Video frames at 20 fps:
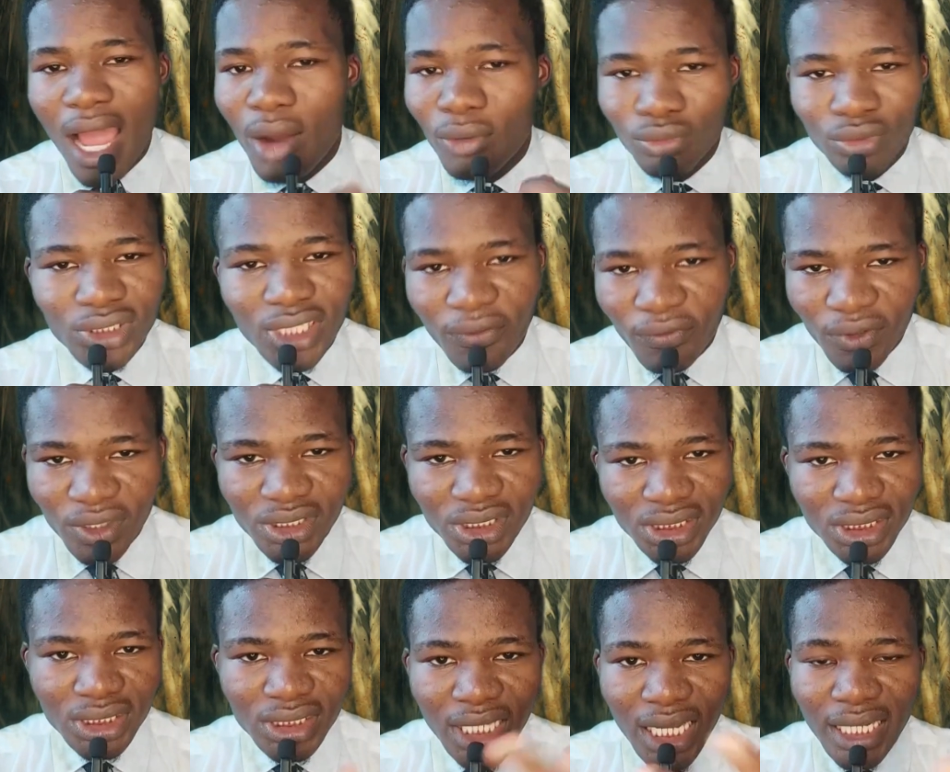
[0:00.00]
I won't have finished
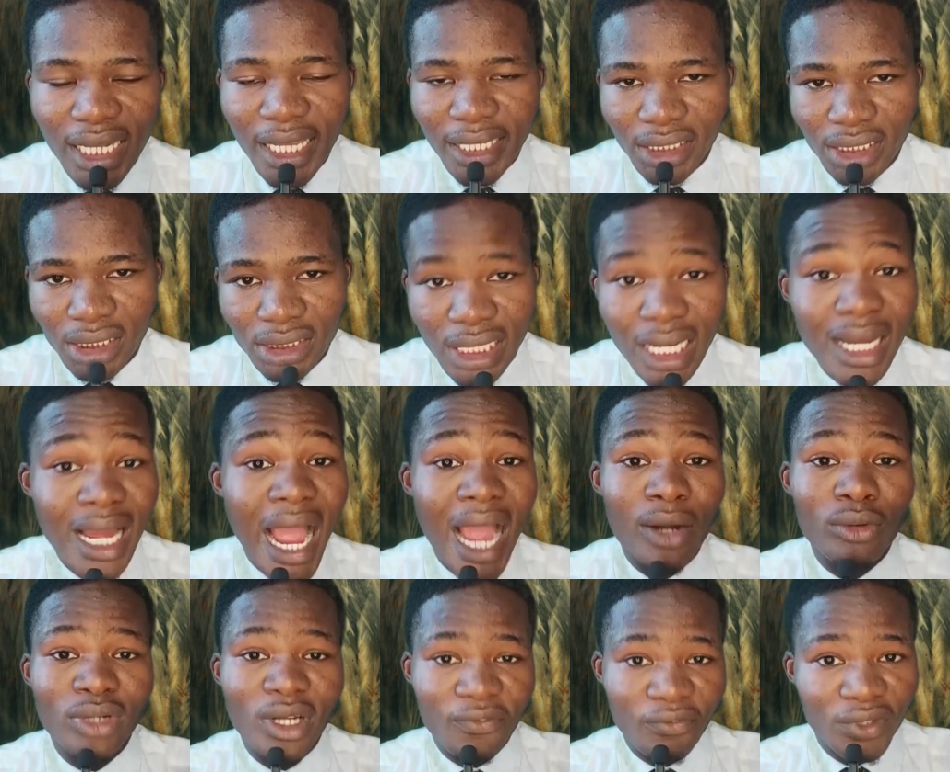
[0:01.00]
it in that 9 days.
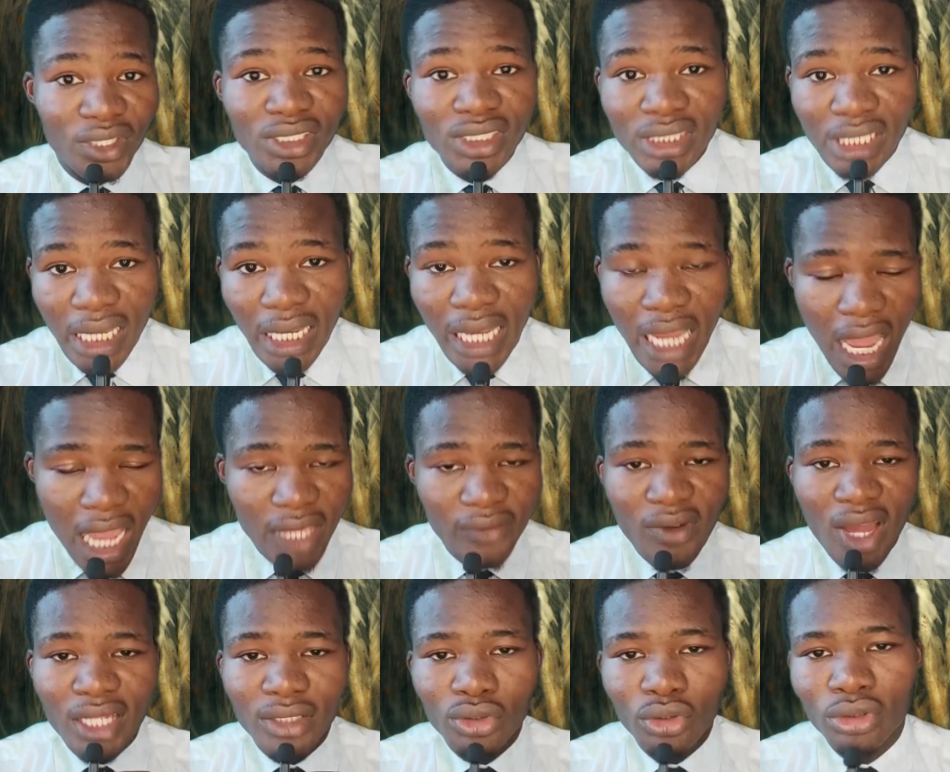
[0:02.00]
I could have finished it earlier
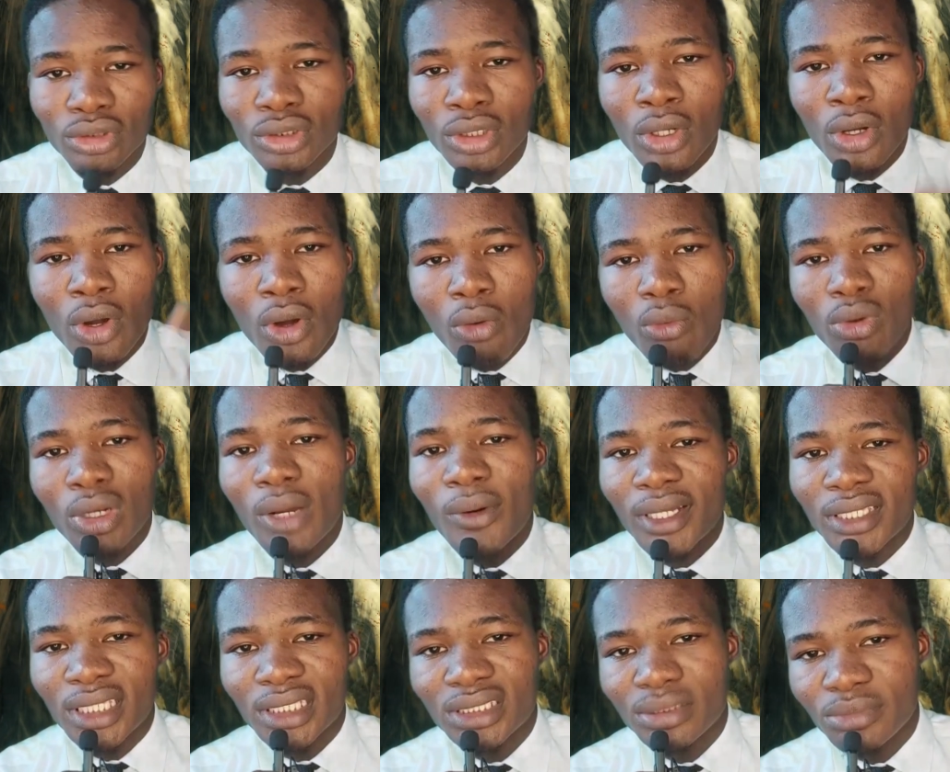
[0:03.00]
if I had done 1
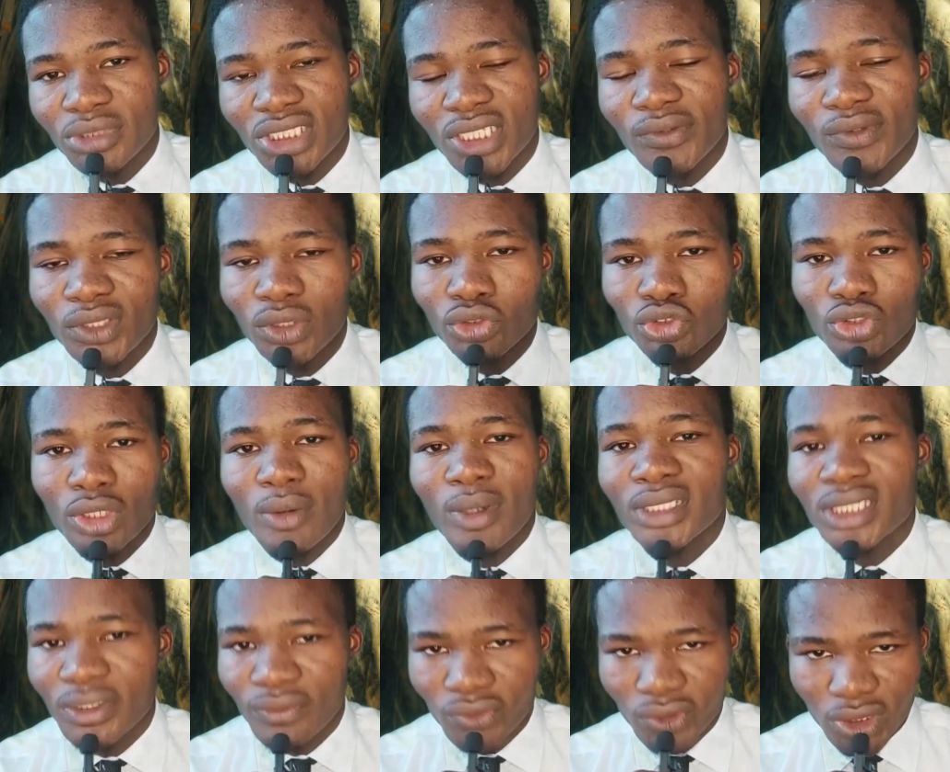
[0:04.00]
hour, 30 minutes every day, or 2
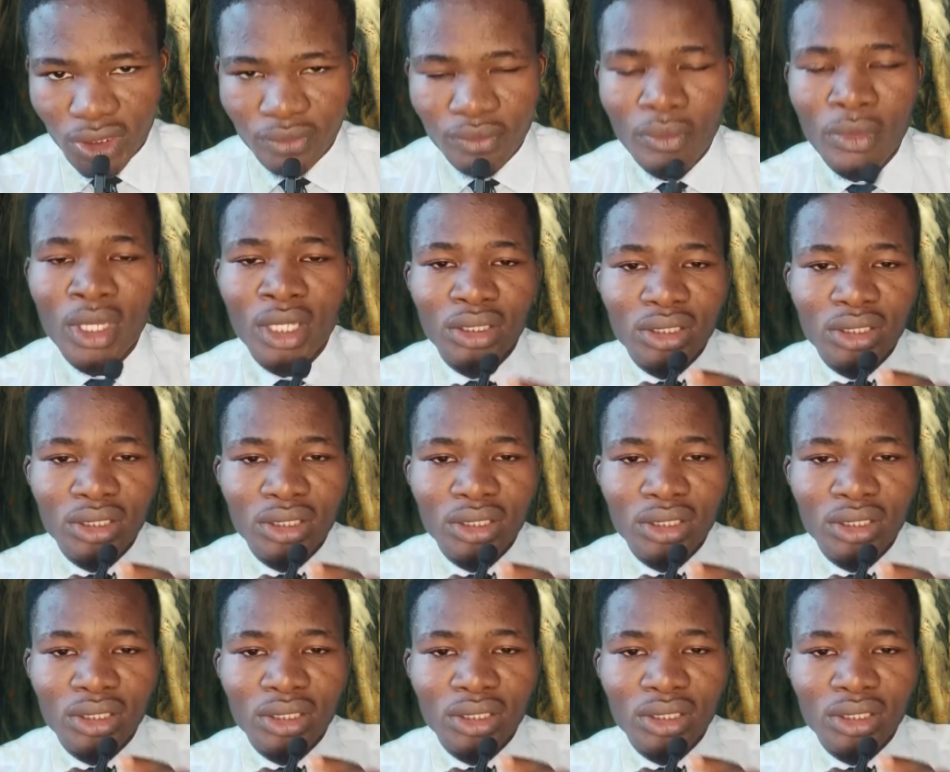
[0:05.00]
hours every day.